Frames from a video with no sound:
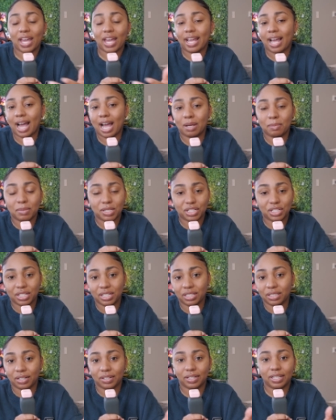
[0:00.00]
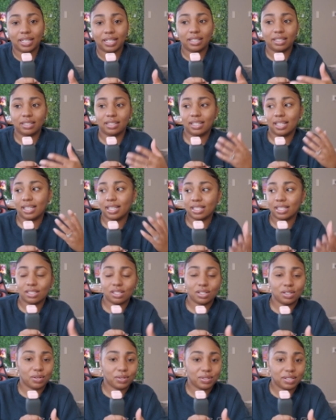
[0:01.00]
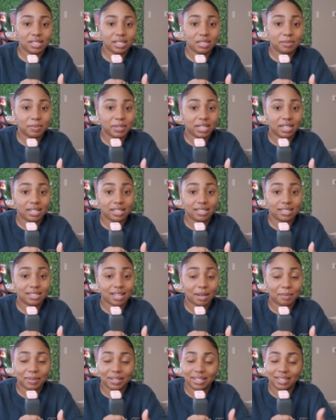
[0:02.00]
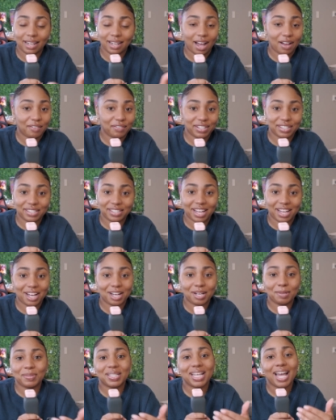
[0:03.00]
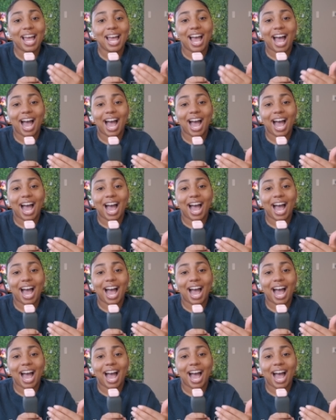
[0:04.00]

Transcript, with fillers: AI and machine learning and getting into those things because I mean, obvious times,